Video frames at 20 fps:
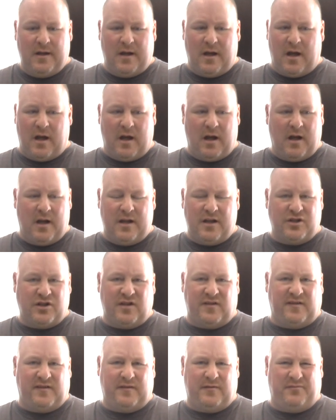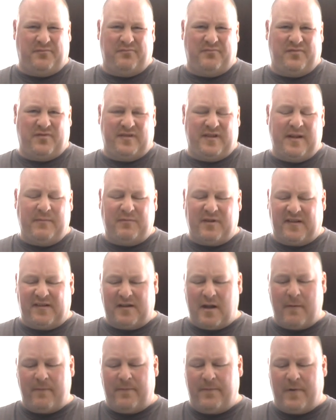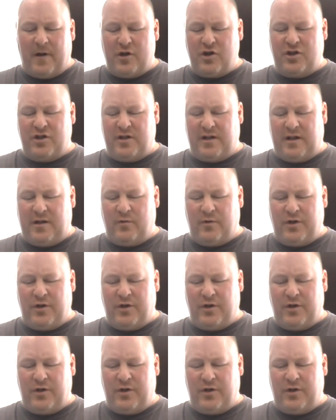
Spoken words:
it just seemed to stop functioning,